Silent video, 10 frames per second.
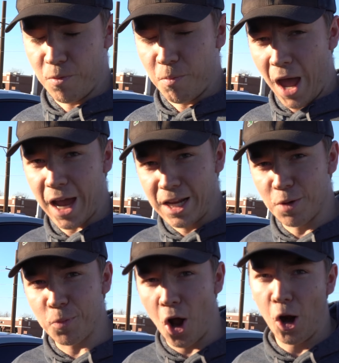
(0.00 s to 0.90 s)
buying an
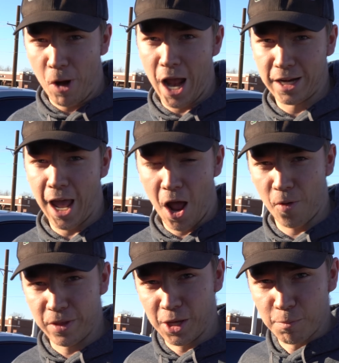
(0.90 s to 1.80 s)
M car right now,
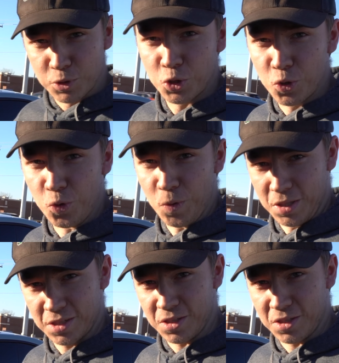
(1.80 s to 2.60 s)
the M2 is